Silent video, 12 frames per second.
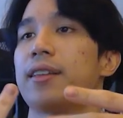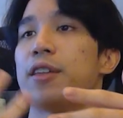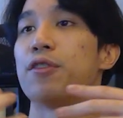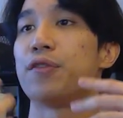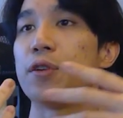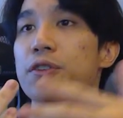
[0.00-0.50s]
In
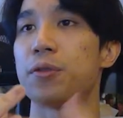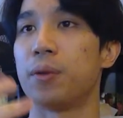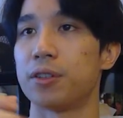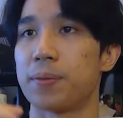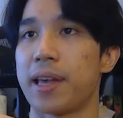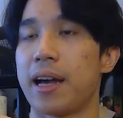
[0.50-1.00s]
the future,
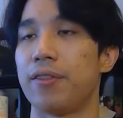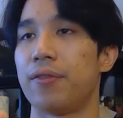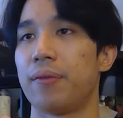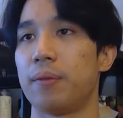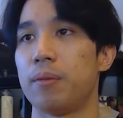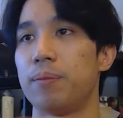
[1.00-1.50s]
once we have
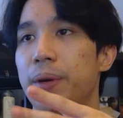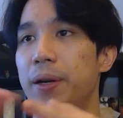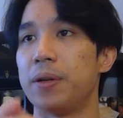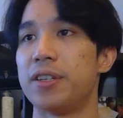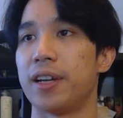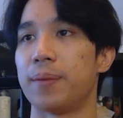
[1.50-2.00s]

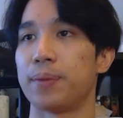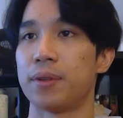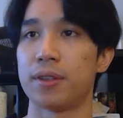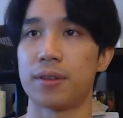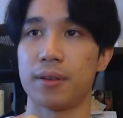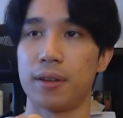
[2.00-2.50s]
better
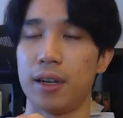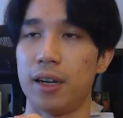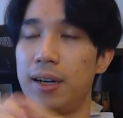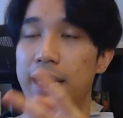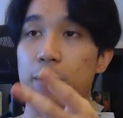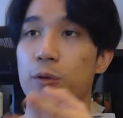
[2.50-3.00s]
enchantments
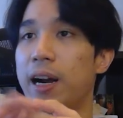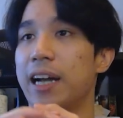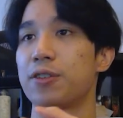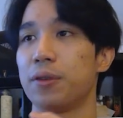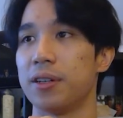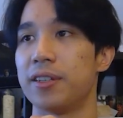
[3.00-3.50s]
or
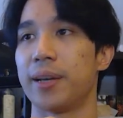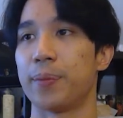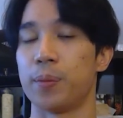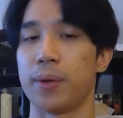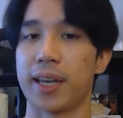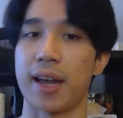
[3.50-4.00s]
actual
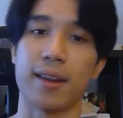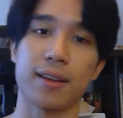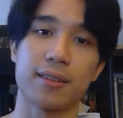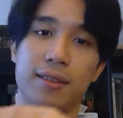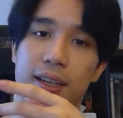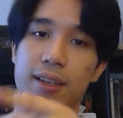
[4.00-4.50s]
enchantment
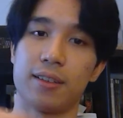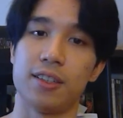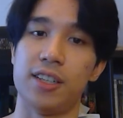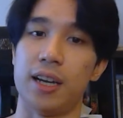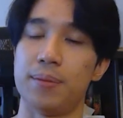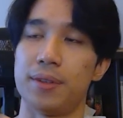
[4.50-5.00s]
mechanics like
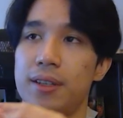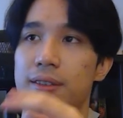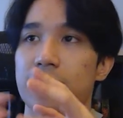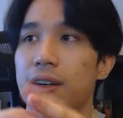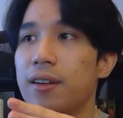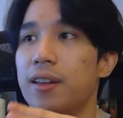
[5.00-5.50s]
gems and
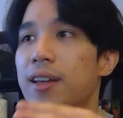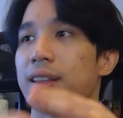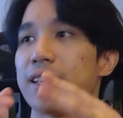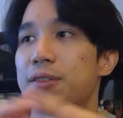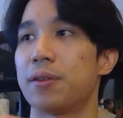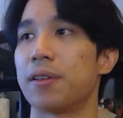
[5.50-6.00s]
socketing and
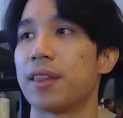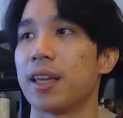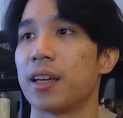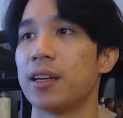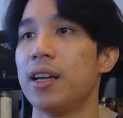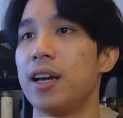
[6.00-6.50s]
that sort of
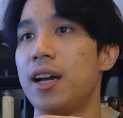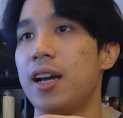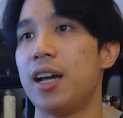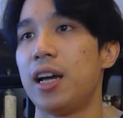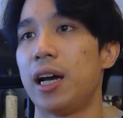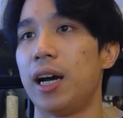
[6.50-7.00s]
thing,
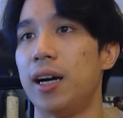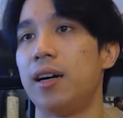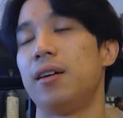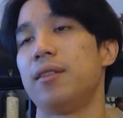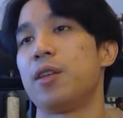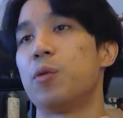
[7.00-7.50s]

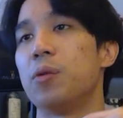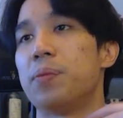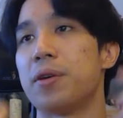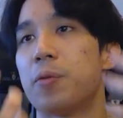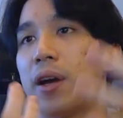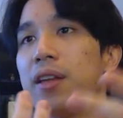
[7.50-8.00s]
there will
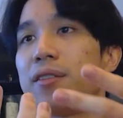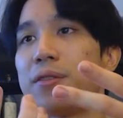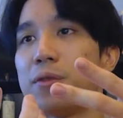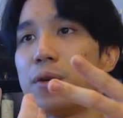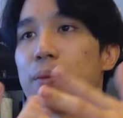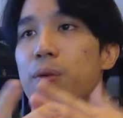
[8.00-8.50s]
be ways
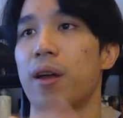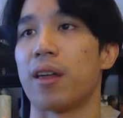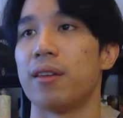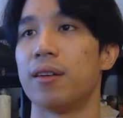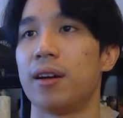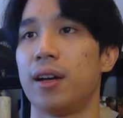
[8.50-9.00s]
to upgrade